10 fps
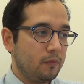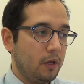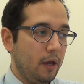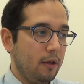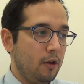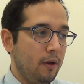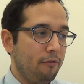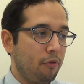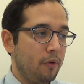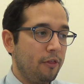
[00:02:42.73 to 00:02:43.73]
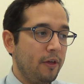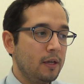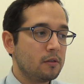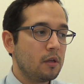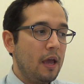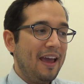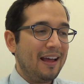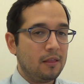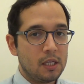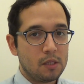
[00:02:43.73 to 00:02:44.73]
Okay, you have 3 things.
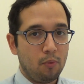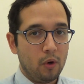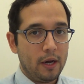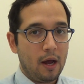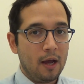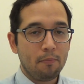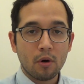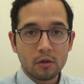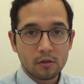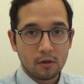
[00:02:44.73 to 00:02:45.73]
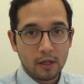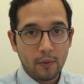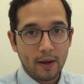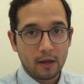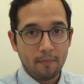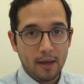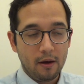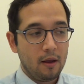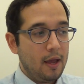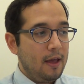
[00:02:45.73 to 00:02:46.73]
At this point, I personally
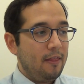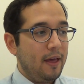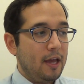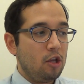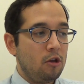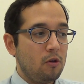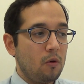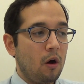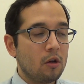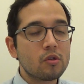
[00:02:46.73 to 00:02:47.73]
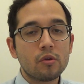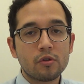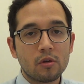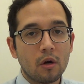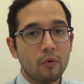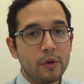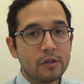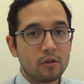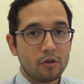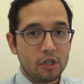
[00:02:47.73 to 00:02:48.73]
recommend that you also start
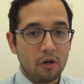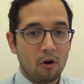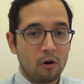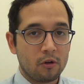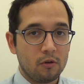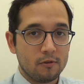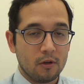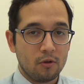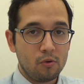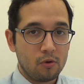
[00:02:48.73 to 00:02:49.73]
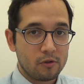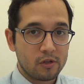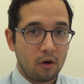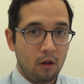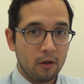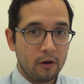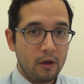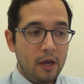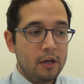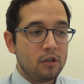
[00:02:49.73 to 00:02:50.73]
researching articles on Google Scholar
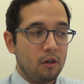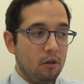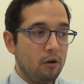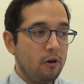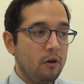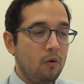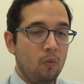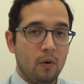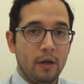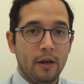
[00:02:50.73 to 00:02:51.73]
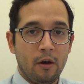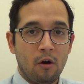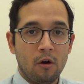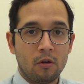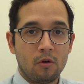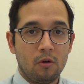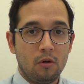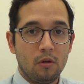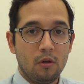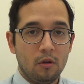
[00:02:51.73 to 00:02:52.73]
to learn what an
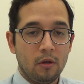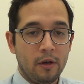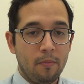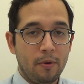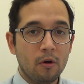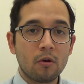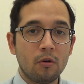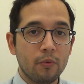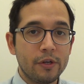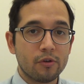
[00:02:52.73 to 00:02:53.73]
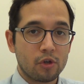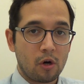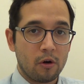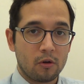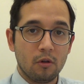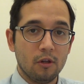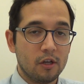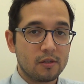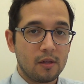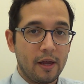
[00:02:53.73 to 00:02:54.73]
empirical research article
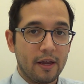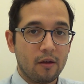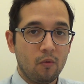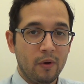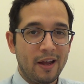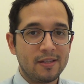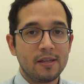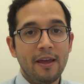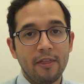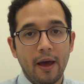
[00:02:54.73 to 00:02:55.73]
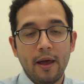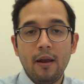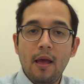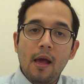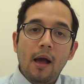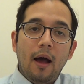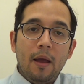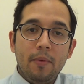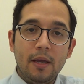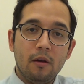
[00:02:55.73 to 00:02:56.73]
looks like. When I say that, I
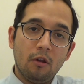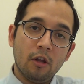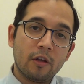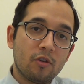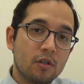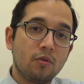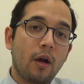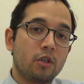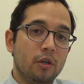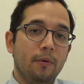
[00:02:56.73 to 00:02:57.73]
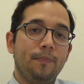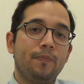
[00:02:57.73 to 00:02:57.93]
mean look at the structure,